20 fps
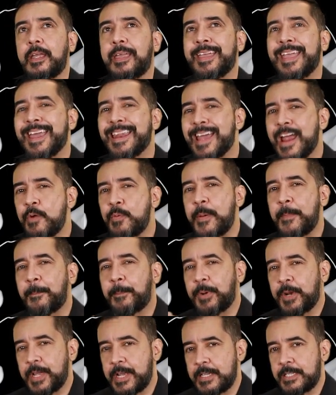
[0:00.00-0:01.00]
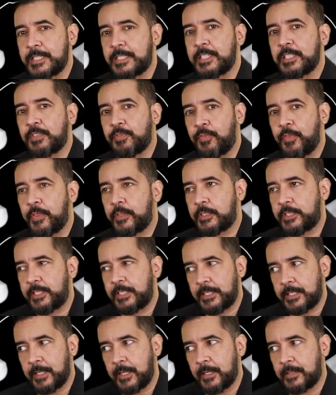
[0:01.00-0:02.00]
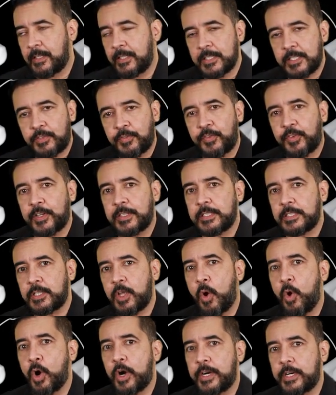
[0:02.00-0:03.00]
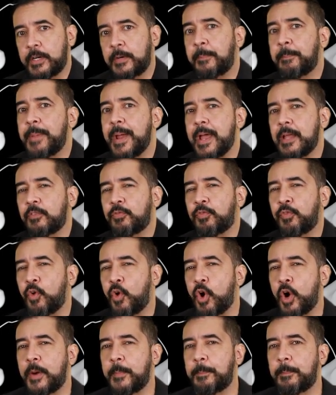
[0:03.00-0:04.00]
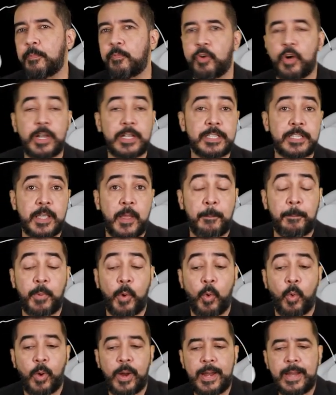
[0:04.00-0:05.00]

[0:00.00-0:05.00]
can I replace this first order band for example,